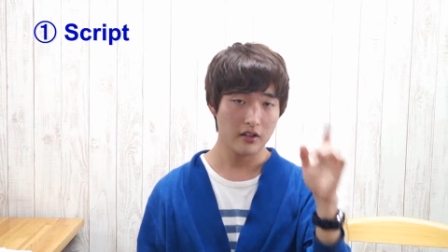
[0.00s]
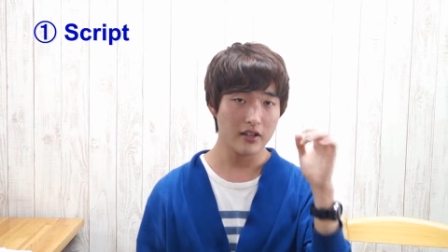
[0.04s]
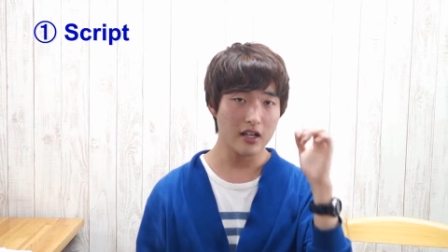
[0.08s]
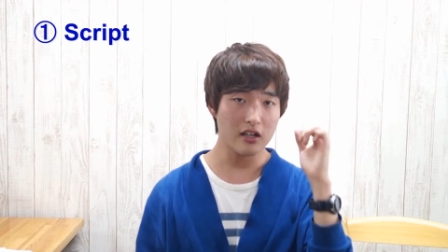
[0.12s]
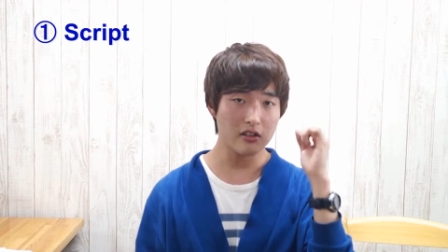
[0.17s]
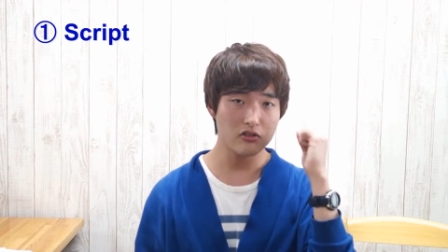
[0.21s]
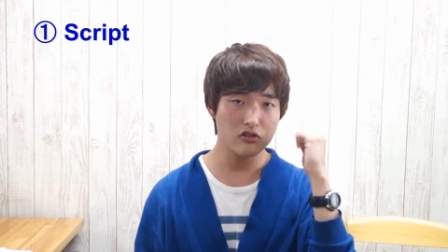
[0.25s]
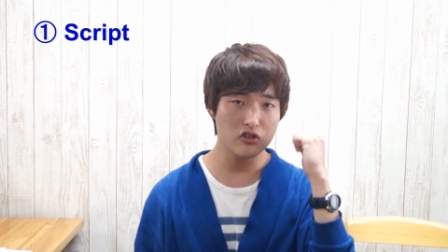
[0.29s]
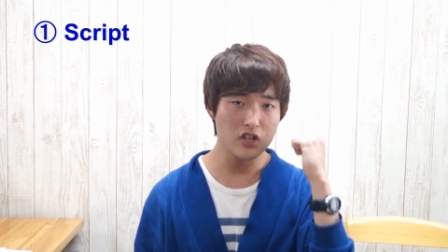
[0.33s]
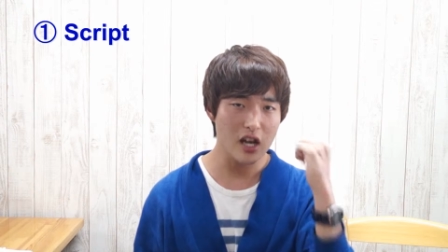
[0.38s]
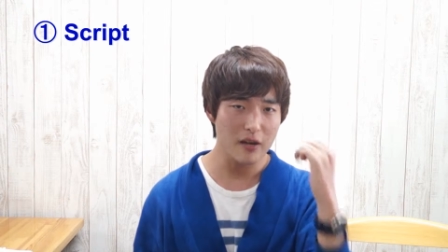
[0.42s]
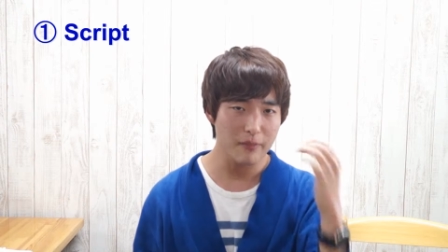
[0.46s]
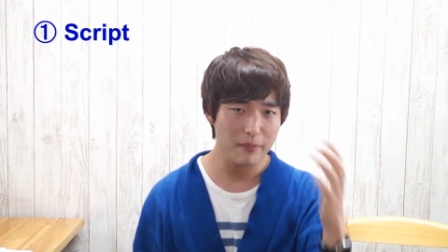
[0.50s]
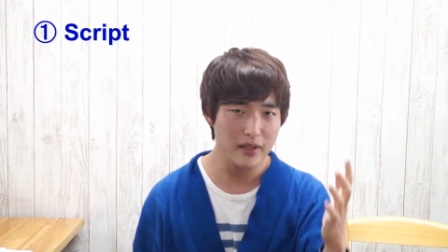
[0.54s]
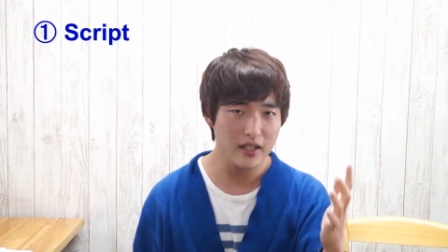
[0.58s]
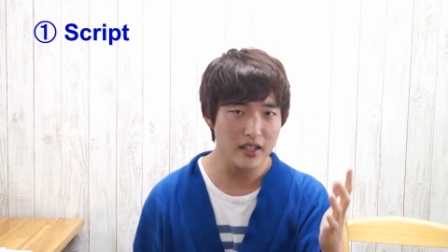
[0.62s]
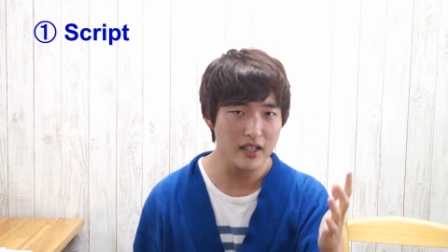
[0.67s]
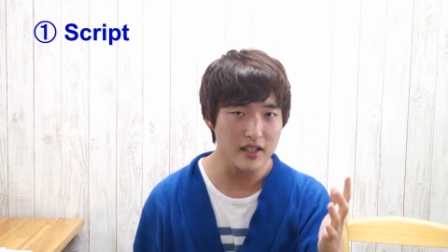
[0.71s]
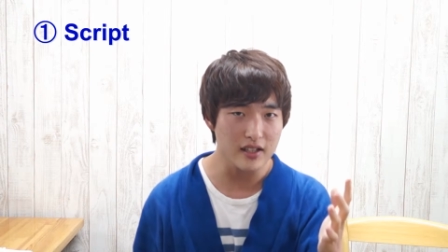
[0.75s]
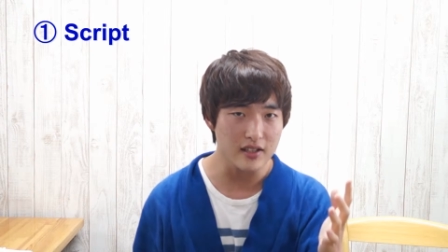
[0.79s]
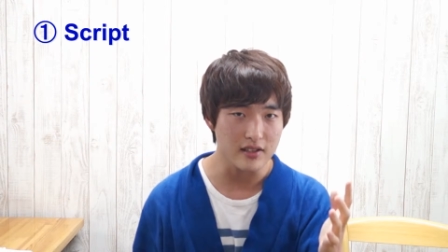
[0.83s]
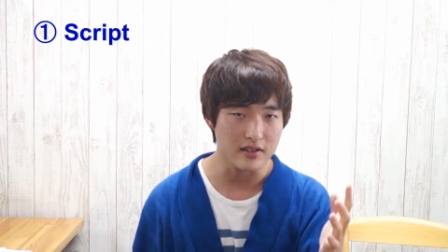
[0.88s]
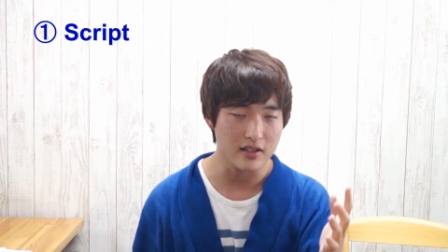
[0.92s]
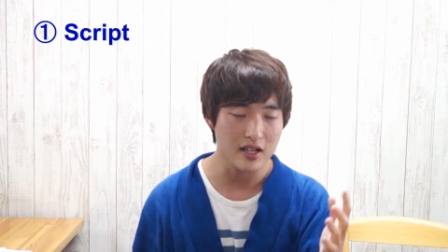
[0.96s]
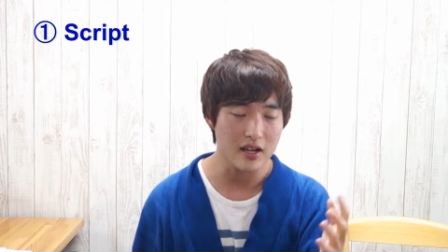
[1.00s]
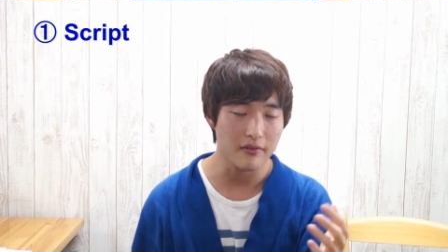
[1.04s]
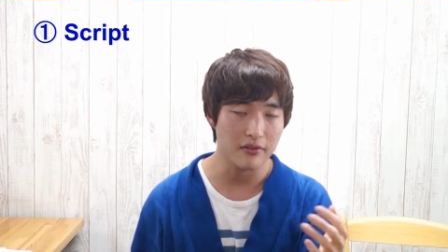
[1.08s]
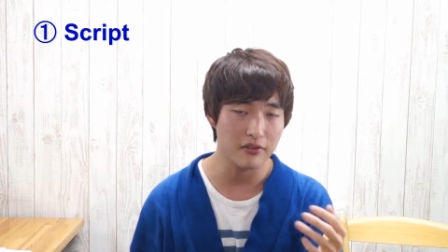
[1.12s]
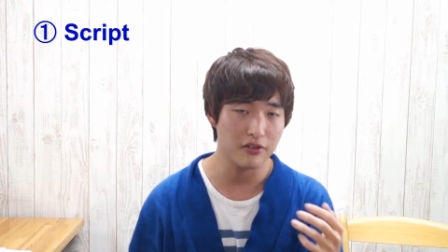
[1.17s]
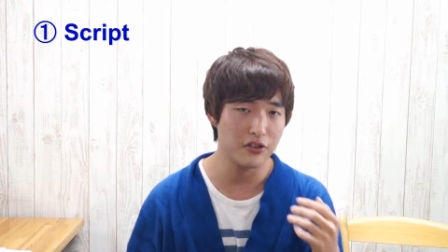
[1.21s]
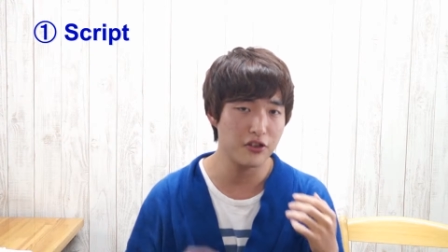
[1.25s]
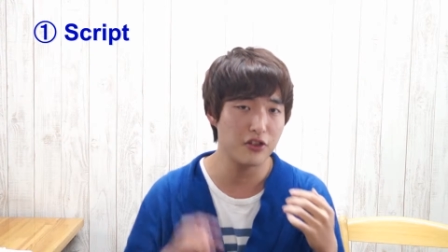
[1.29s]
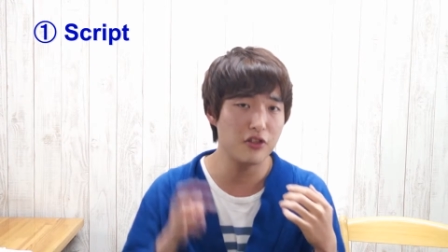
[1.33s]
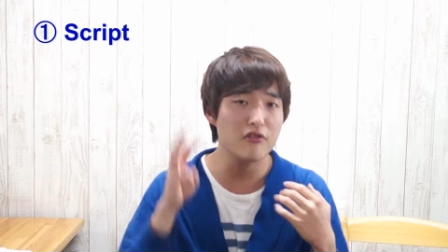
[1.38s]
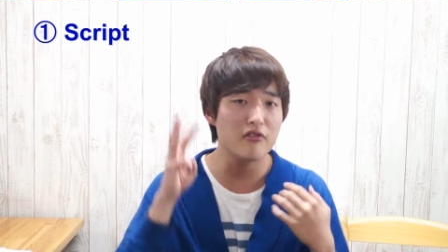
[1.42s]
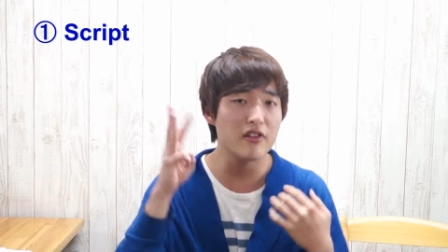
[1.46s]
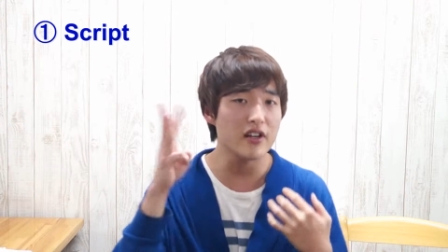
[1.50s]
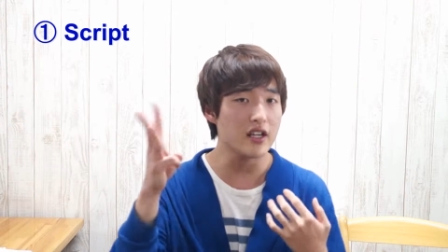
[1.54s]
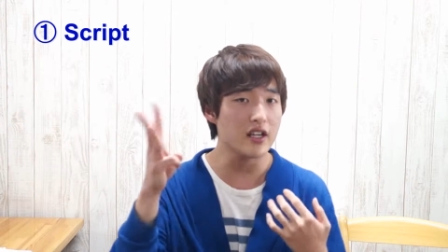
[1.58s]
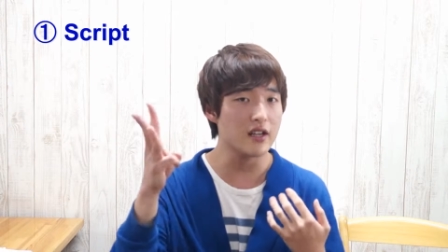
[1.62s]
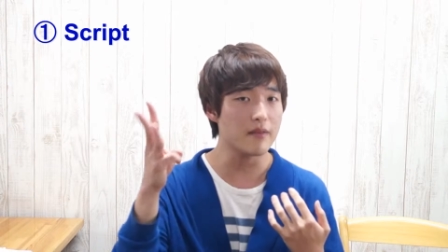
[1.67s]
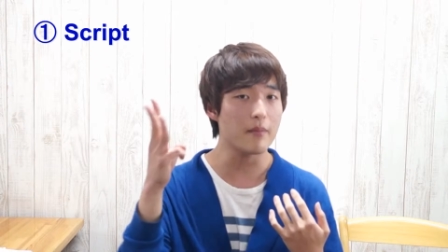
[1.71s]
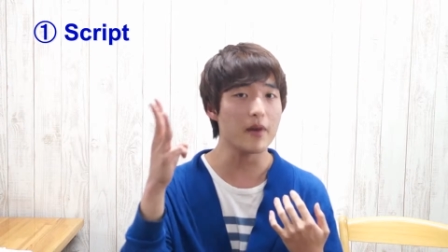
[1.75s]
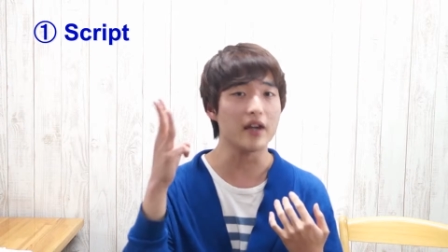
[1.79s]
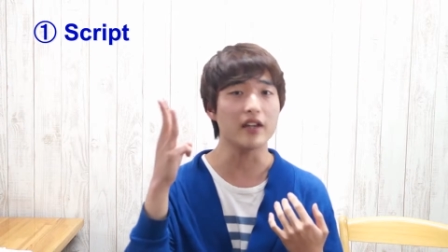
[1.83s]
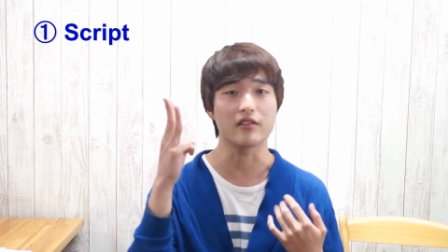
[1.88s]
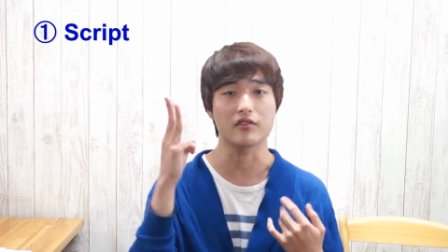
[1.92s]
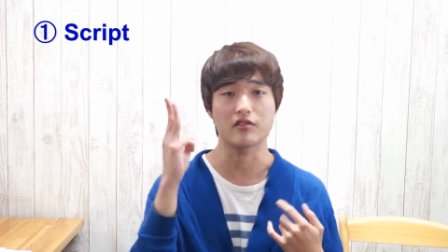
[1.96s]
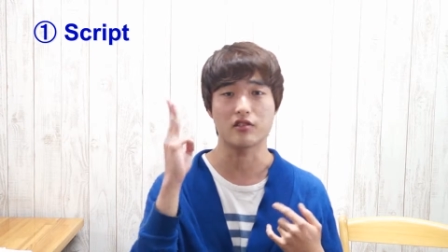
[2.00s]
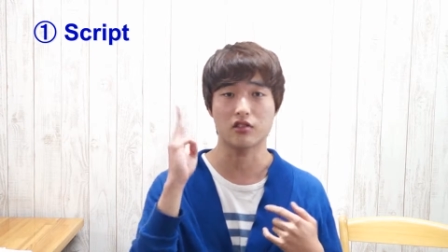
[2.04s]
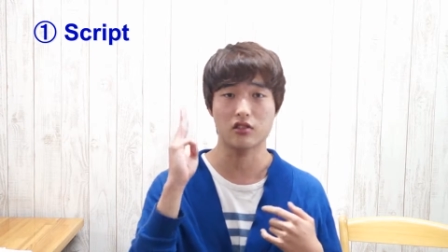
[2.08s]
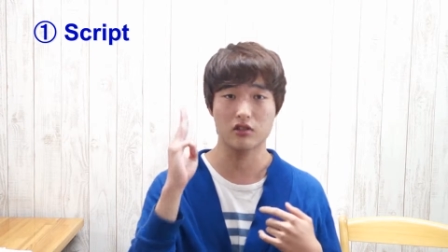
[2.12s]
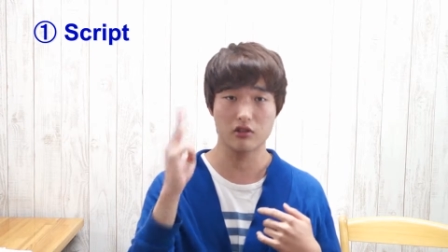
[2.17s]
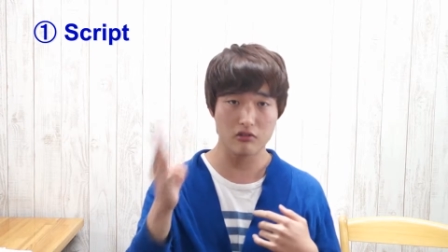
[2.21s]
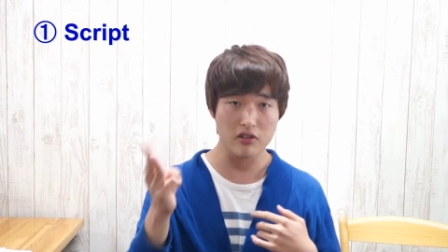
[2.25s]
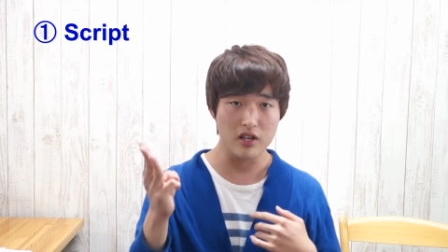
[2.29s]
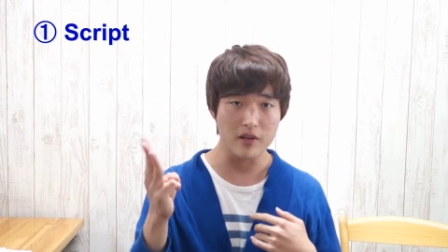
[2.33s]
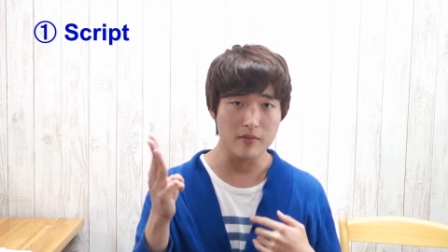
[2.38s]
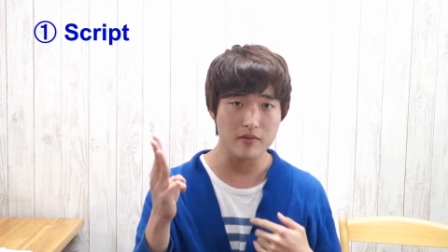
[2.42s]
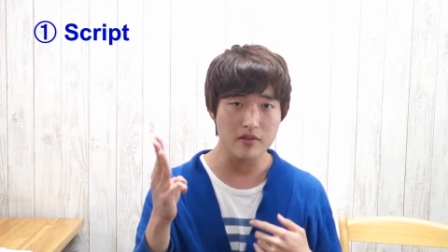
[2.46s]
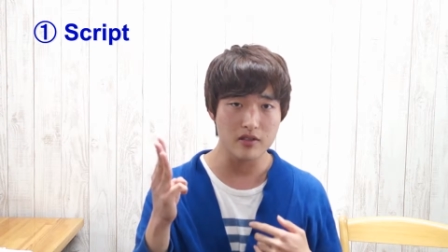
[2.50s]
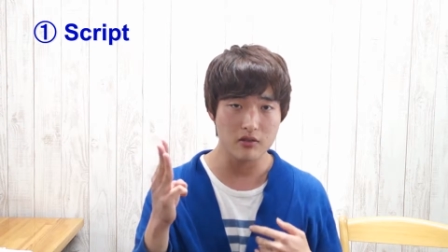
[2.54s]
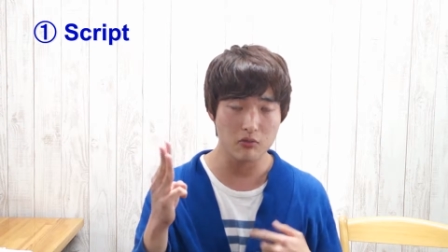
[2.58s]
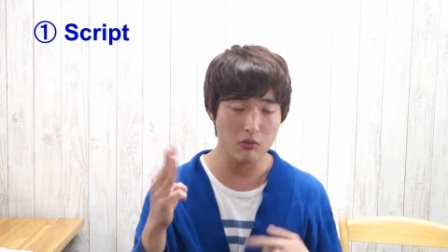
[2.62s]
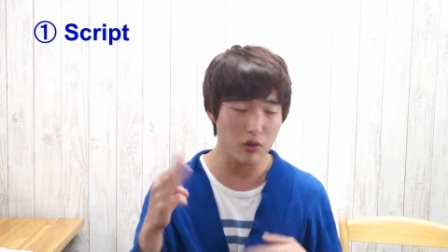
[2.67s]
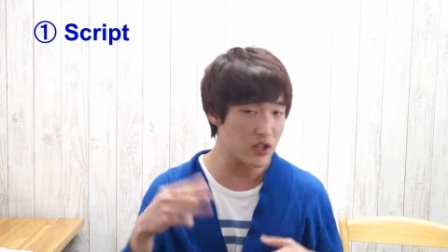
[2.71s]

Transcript: Now Japanese have 3 main scripts,